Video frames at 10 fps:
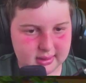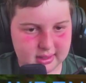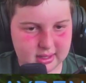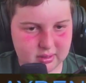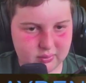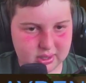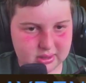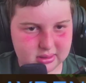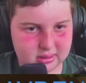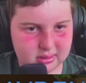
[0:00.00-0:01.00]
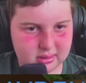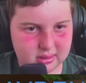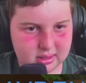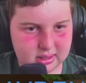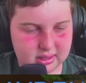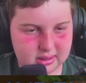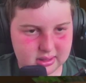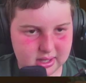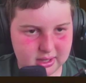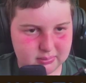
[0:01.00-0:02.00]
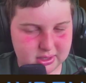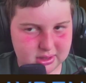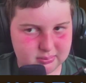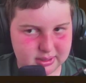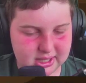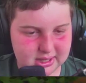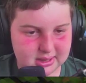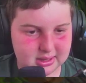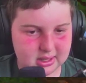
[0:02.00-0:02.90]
and once there is an empty space,